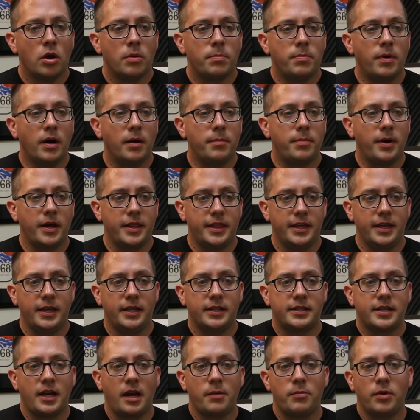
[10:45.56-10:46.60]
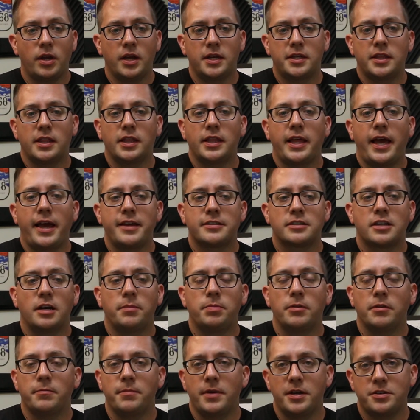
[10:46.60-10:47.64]
but by the time we get to the last
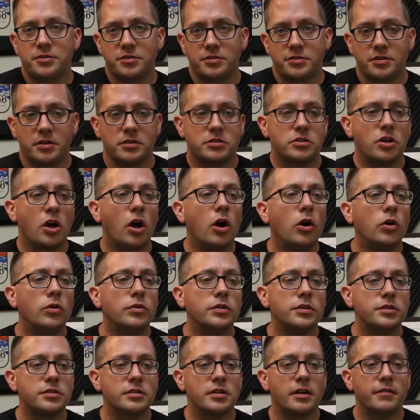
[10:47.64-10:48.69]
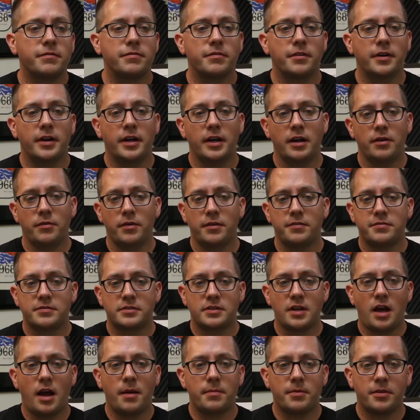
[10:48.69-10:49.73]
couple of measures, our tone is suffering and we've
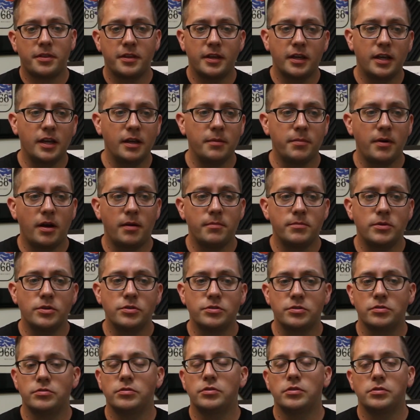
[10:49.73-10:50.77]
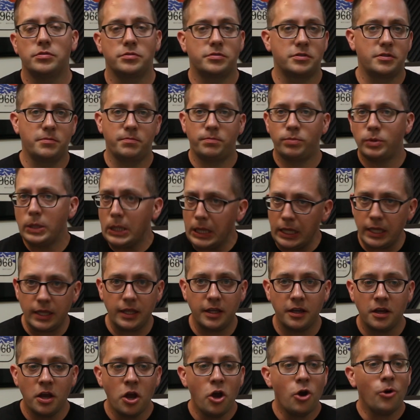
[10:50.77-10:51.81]
stopped thinking about musical goals
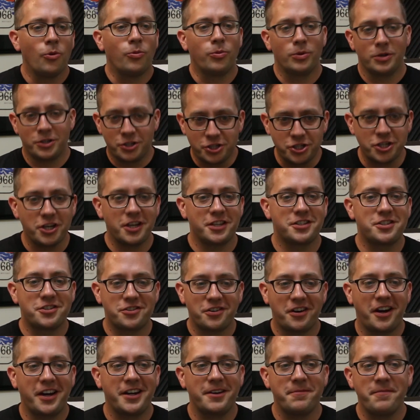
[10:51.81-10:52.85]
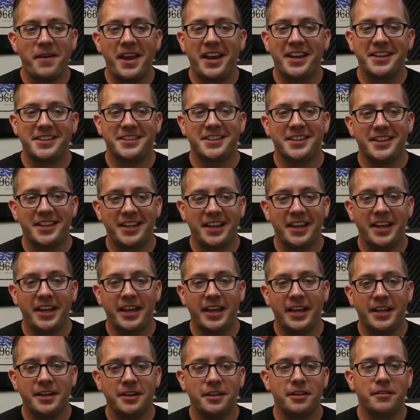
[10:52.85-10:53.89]
completely. We're just trying to make it to the
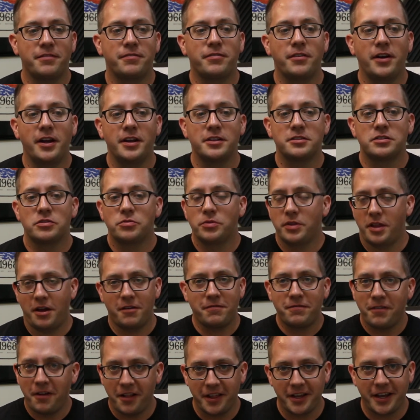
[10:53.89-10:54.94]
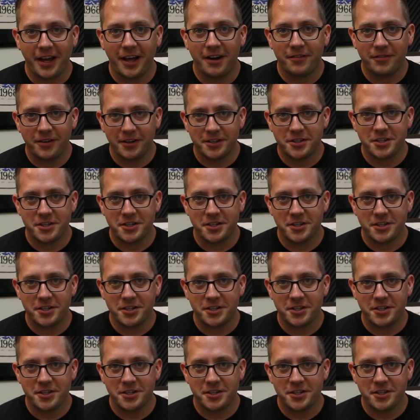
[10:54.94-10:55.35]
end of the phrase without falling out of our